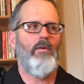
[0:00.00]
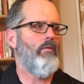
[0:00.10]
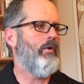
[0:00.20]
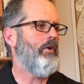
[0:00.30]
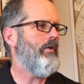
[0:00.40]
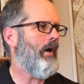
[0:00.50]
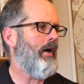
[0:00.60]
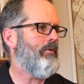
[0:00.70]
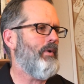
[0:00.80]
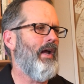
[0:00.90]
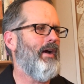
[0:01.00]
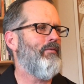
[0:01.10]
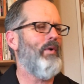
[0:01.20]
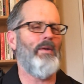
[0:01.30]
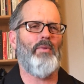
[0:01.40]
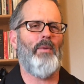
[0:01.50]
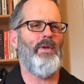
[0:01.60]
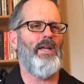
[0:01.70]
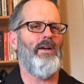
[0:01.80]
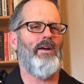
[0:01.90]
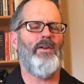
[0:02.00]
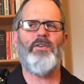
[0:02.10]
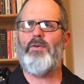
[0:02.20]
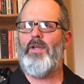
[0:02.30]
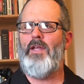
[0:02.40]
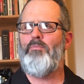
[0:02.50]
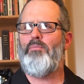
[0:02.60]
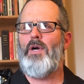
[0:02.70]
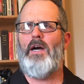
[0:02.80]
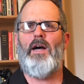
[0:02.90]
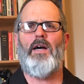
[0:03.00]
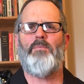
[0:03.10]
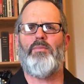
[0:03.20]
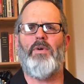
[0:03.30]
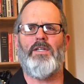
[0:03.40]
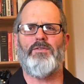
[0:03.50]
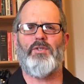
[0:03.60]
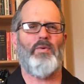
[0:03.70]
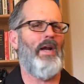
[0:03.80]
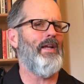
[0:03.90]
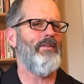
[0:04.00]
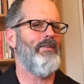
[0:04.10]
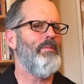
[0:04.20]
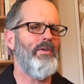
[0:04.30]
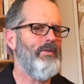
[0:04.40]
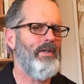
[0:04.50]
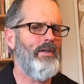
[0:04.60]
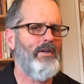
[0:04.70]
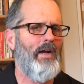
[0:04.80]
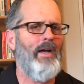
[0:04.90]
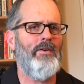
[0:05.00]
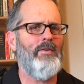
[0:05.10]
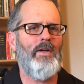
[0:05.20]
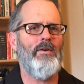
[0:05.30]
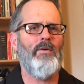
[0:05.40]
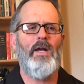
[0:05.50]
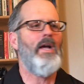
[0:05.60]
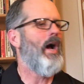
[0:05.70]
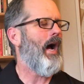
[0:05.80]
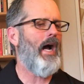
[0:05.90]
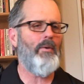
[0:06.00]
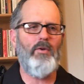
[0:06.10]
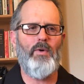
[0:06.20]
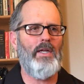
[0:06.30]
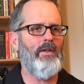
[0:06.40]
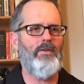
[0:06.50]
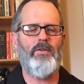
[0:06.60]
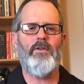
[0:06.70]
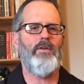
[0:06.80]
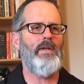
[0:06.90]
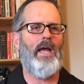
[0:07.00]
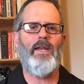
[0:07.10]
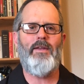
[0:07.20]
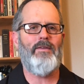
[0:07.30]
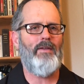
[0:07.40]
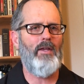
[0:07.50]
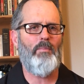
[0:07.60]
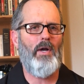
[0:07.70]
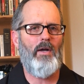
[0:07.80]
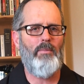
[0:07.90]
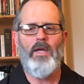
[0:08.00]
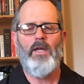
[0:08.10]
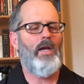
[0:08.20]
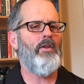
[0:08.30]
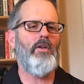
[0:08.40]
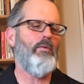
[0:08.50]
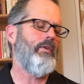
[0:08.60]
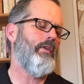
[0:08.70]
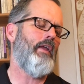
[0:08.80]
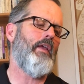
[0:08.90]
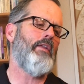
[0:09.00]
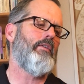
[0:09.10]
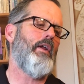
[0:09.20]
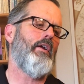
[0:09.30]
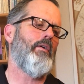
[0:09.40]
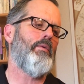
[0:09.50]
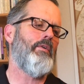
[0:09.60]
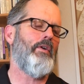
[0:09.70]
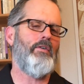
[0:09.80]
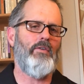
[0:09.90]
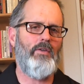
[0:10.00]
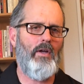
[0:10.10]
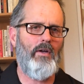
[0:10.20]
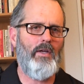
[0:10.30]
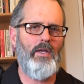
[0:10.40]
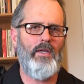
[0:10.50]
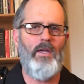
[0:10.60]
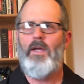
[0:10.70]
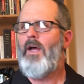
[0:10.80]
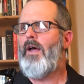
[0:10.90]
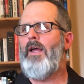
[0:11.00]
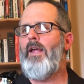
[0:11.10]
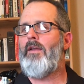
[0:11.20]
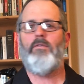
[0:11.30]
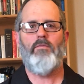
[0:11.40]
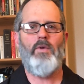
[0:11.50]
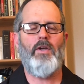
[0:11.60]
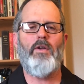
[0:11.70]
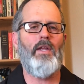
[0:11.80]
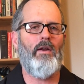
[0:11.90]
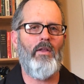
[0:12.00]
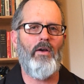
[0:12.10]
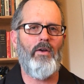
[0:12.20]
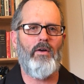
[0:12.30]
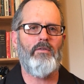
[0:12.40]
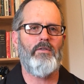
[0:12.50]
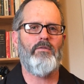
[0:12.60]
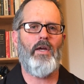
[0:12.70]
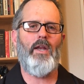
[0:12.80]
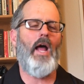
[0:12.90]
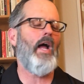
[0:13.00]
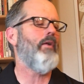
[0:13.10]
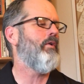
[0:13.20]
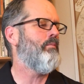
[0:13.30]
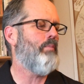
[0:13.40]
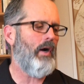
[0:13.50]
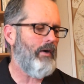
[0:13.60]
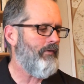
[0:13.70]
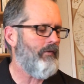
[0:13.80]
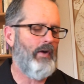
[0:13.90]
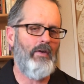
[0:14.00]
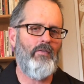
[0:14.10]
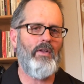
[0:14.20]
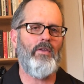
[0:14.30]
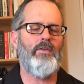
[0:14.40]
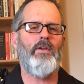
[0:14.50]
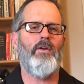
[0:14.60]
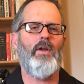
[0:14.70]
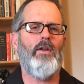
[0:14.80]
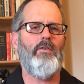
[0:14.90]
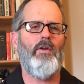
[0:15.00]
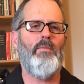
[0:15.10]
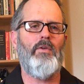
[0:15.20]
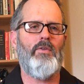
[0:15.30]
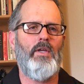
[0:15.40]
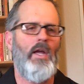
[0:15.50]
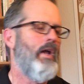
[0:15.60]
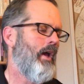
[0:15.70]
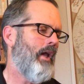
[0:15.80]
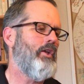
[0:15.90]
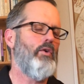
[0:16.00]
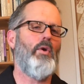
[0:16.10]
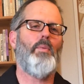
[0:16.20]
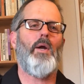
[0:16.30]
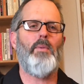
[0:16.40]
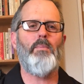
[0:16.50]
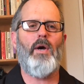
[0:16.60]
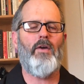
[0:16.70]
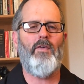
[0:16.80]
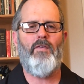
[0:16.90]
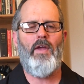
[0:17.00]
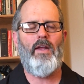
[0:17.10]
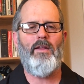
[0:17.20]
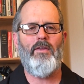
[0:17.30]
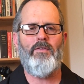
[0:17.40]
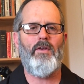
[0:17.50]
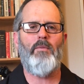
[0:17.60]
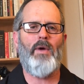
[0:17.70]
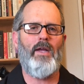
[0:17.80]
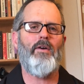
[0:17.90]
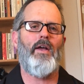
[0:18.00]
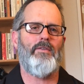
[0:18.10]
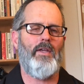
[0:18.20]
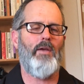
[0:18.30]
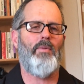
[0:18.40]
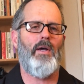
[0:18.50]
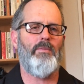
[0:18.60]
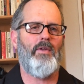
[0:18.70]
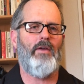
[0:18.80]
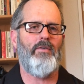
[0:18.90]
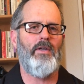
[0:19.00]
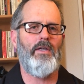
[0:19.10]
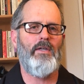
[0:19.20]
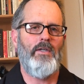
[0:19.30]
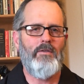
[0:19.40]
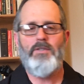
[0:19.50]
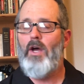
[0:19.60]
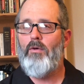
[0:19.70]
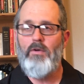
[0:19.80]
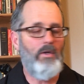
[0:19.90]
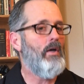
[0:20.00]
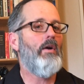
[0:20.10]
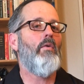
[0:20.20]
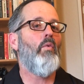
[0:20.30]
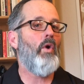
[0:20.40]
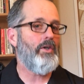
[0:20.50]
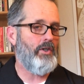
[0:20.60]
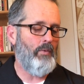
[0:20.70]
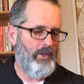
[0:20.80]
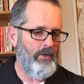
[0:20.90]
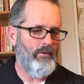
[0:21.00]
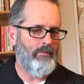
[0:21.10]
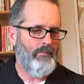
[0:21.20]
Well, you guys would have what? Probably country, pop, trance music? I don't know. I would want to listen to 90s hip-hop, and you would say that's terrible, they're just talking, and we couldn't get along at all. Right? I would barf if I have to listen to your country music, and you would probably barf if you had to listen to my classic hip-hop stuff. So, what should we do?